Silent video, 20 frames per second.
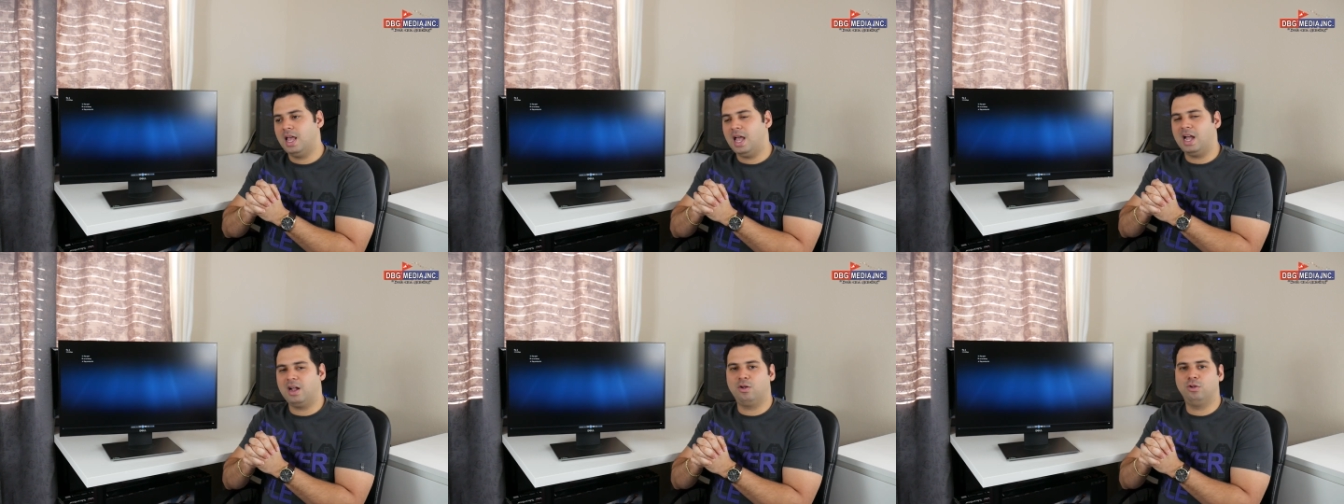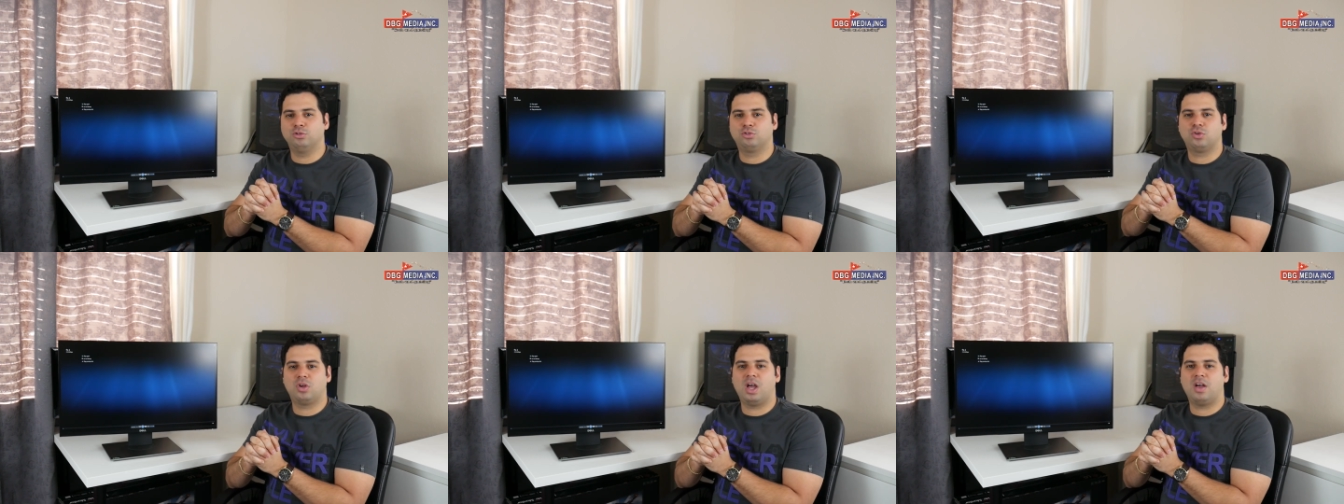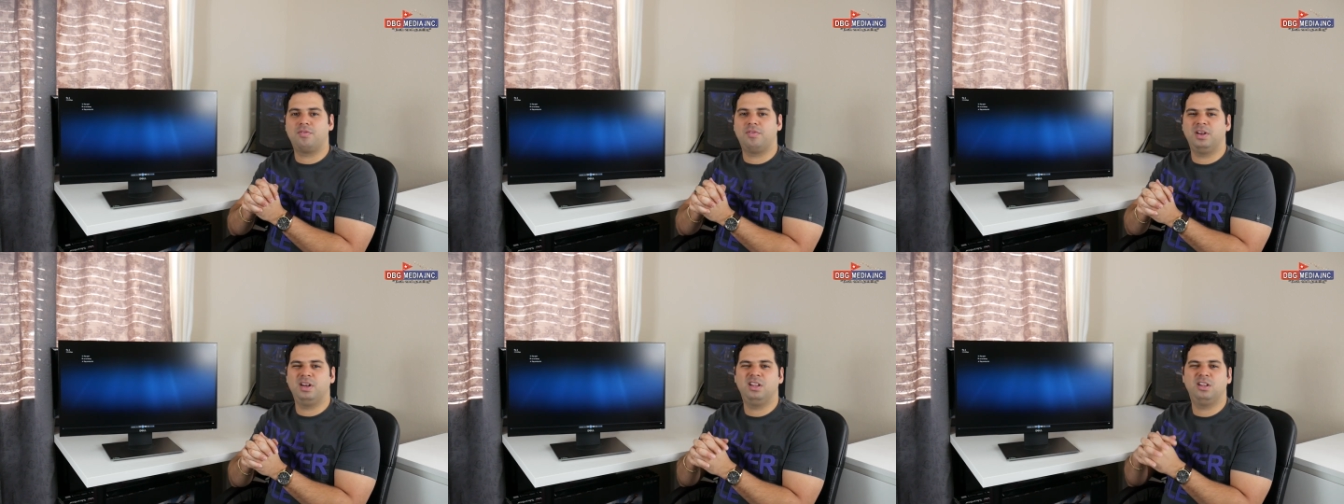and also
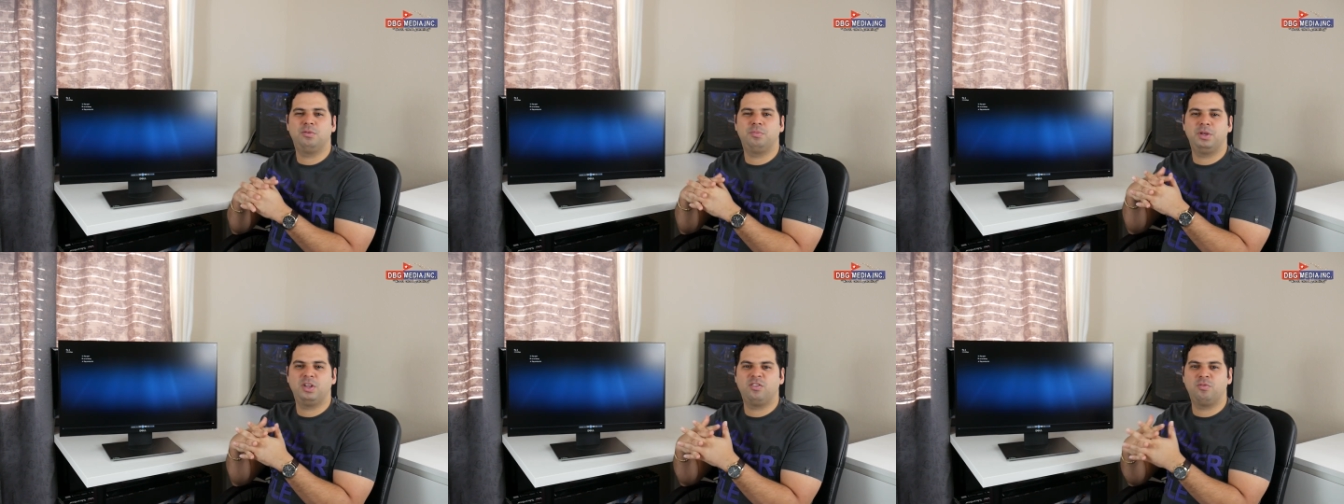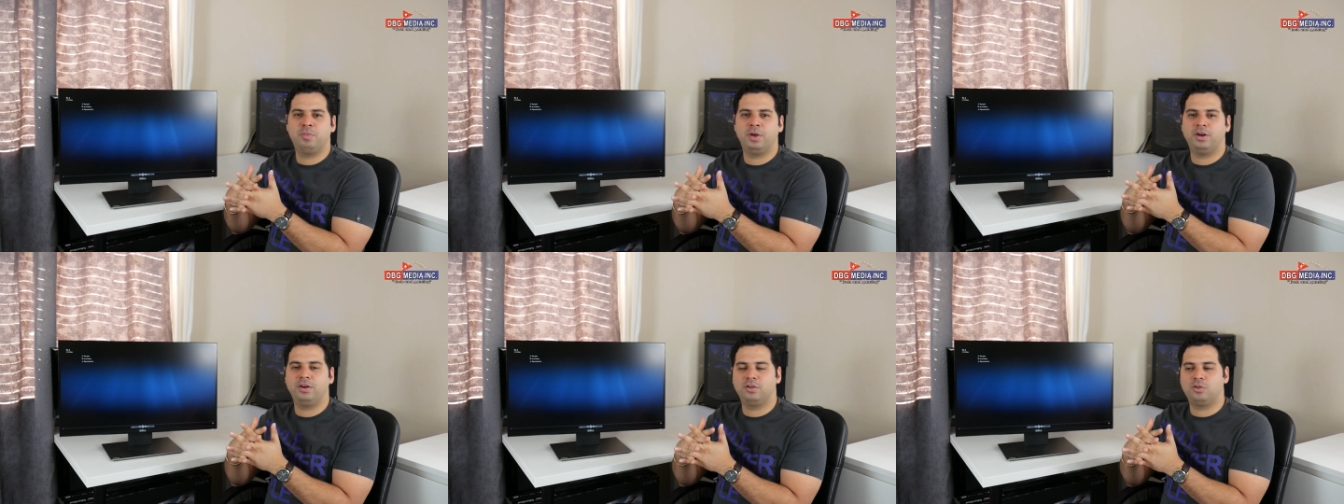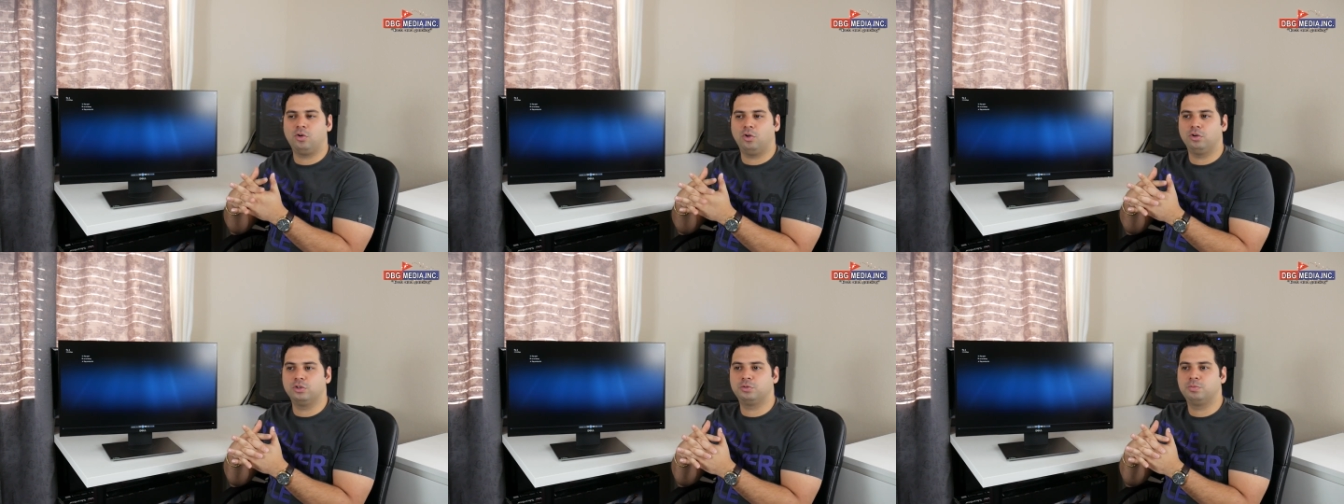have a little bit of better
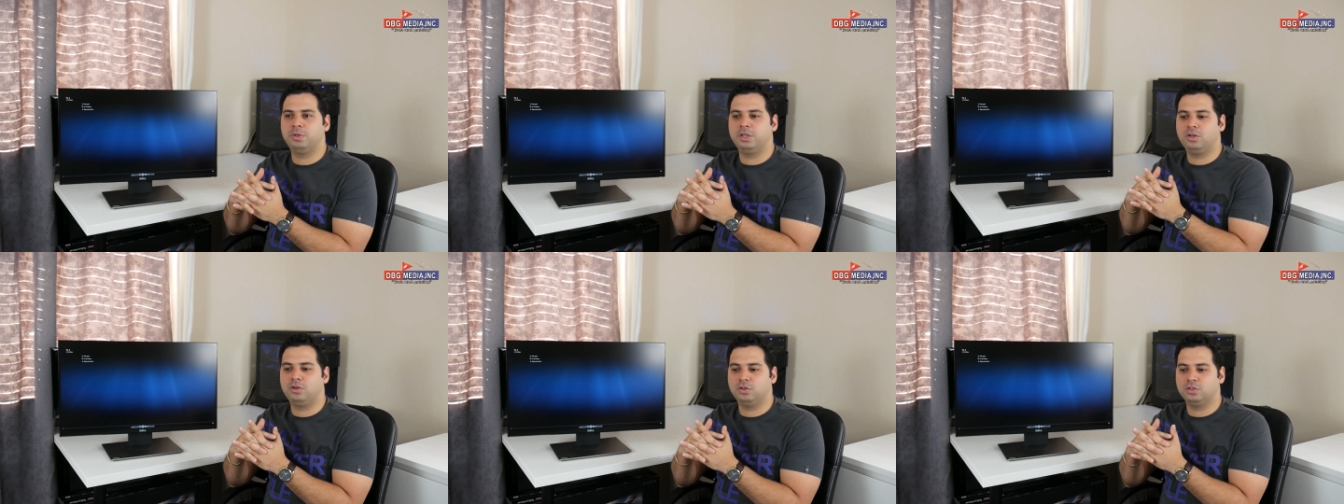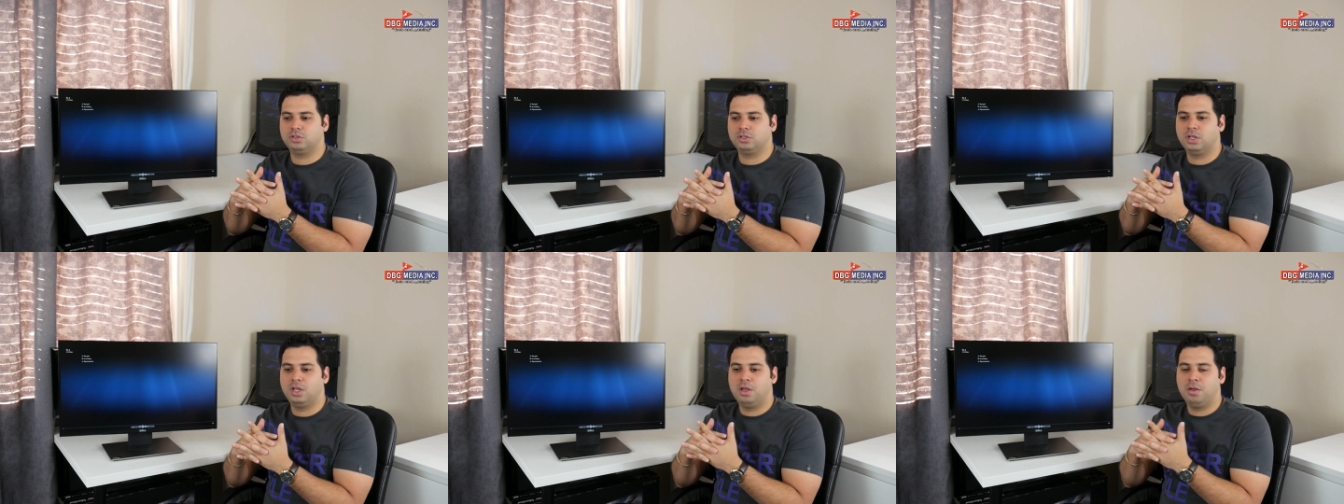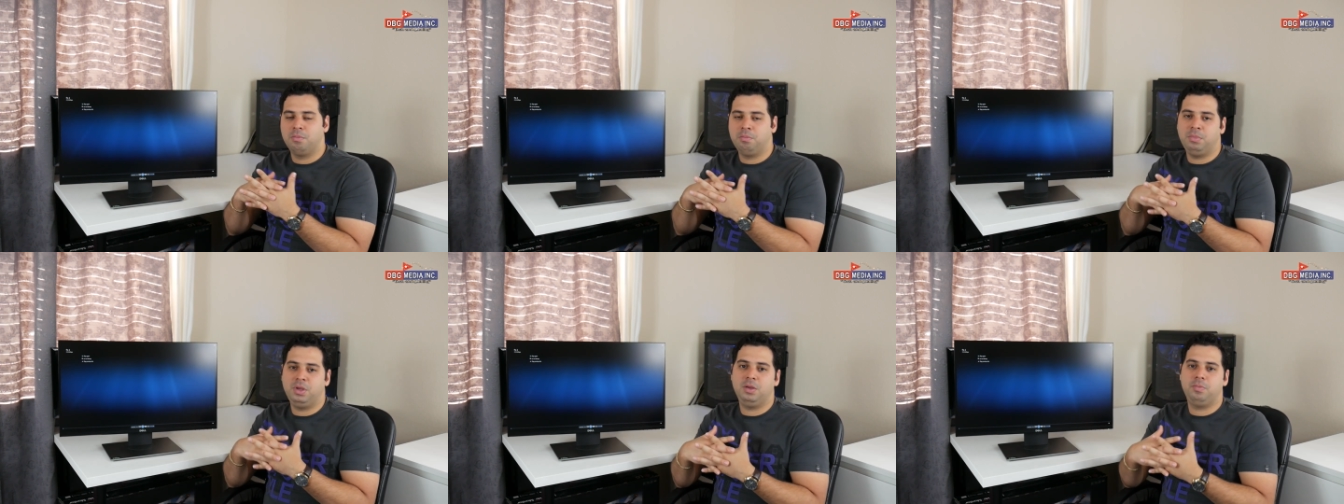colors, because
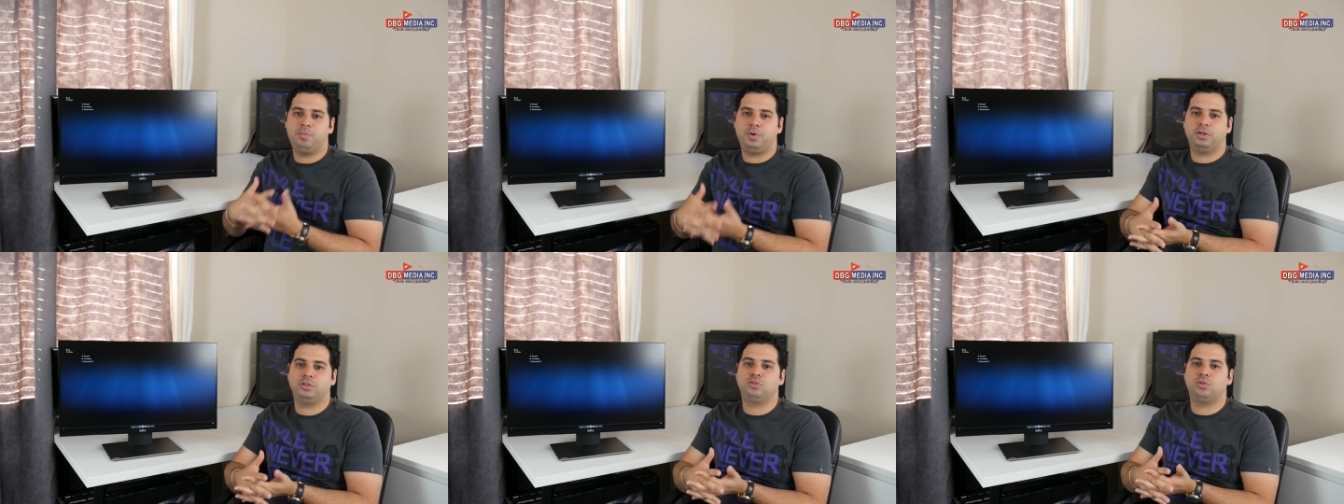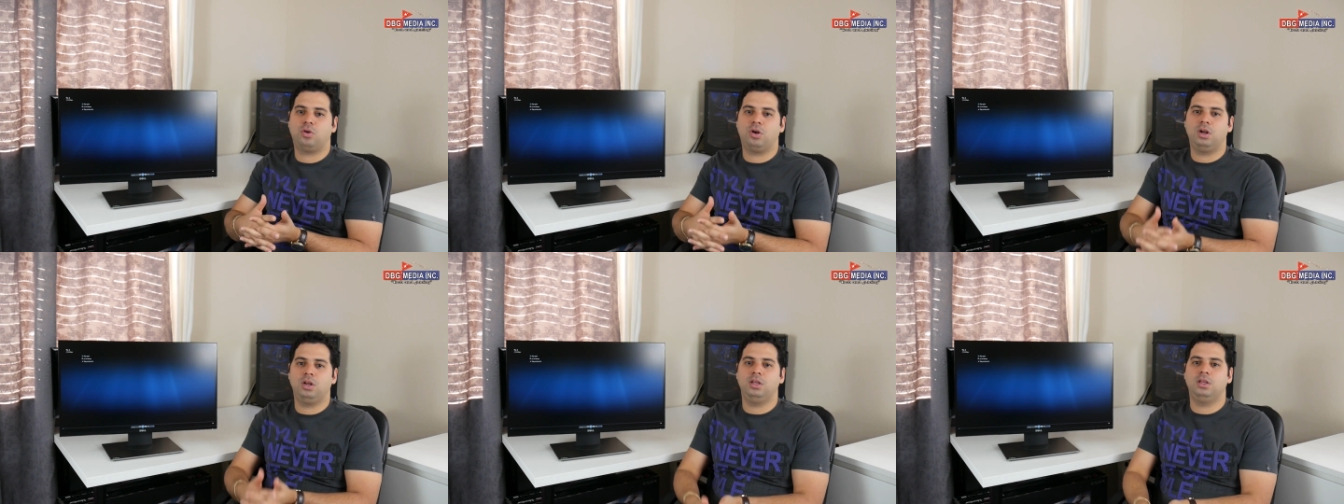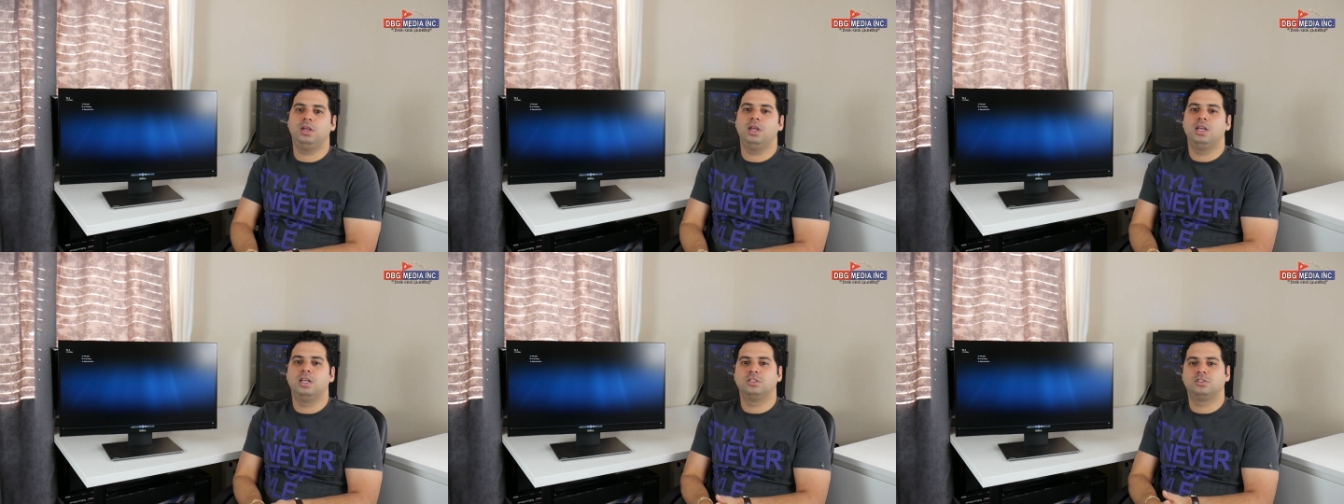me
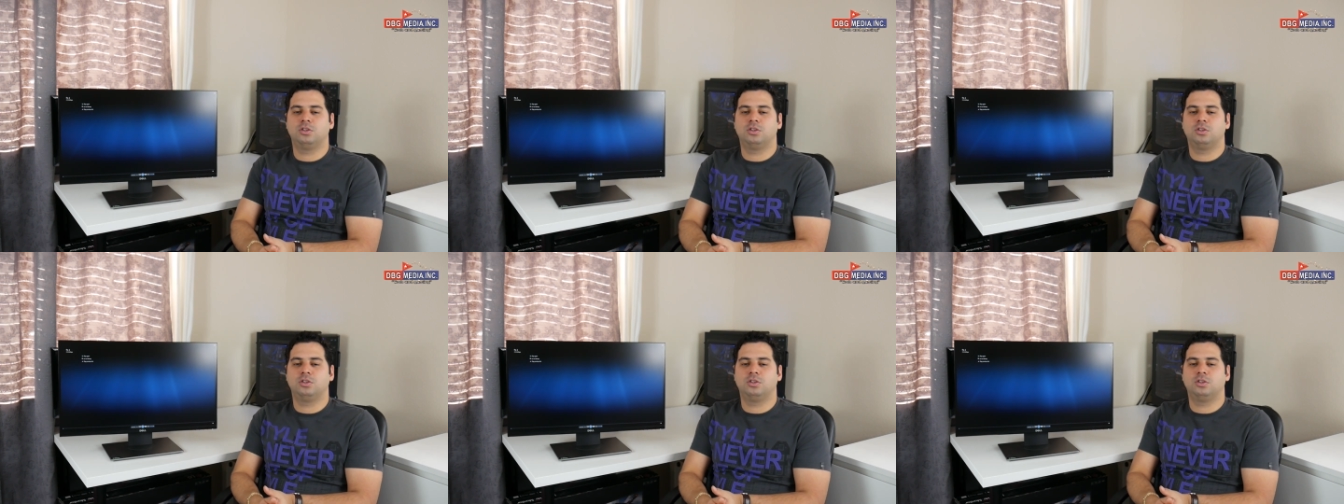personally,